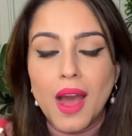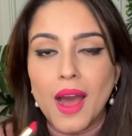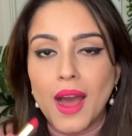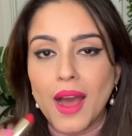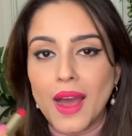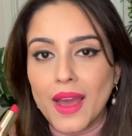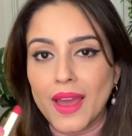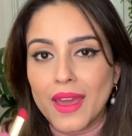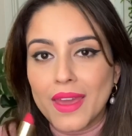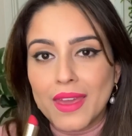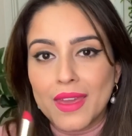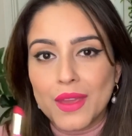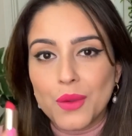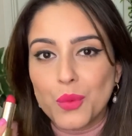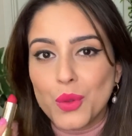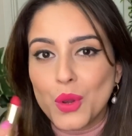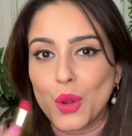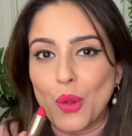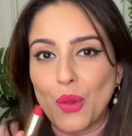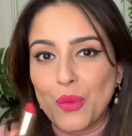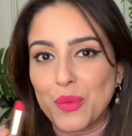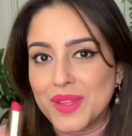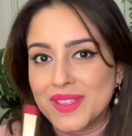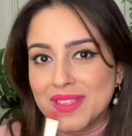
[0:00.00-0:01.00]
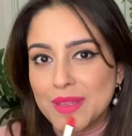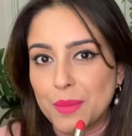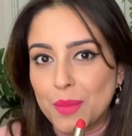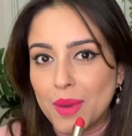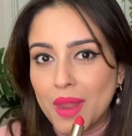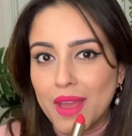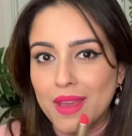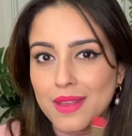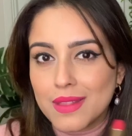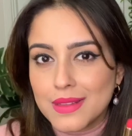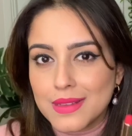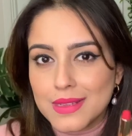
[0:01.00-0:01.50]
I will always
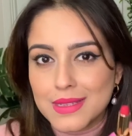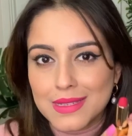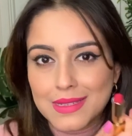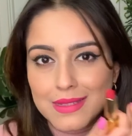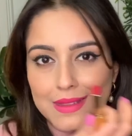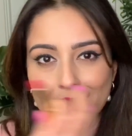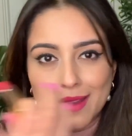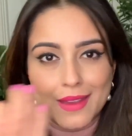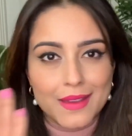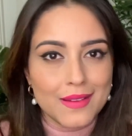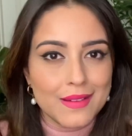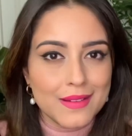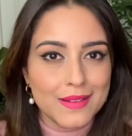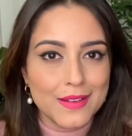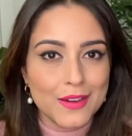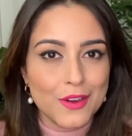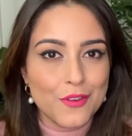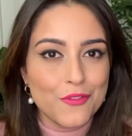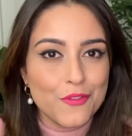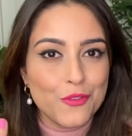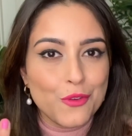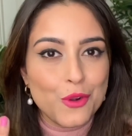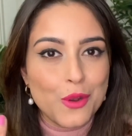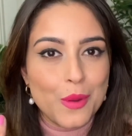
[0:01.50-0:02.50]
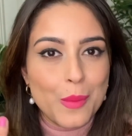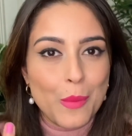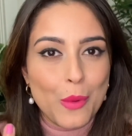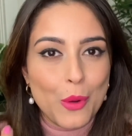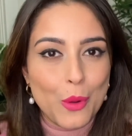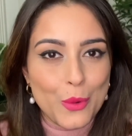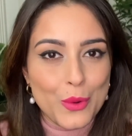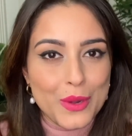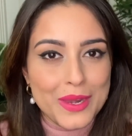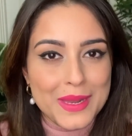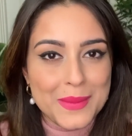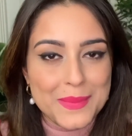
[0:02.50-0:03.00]
apply this like a
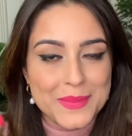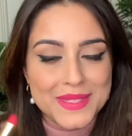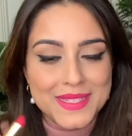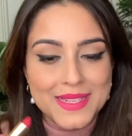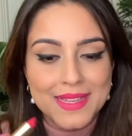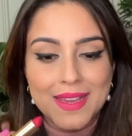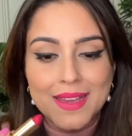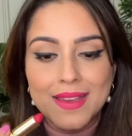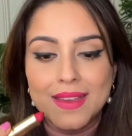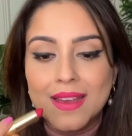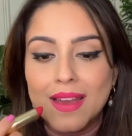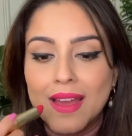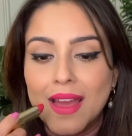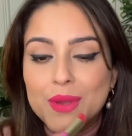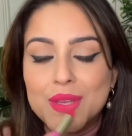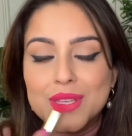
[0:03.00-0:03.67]
full-blown lipstick,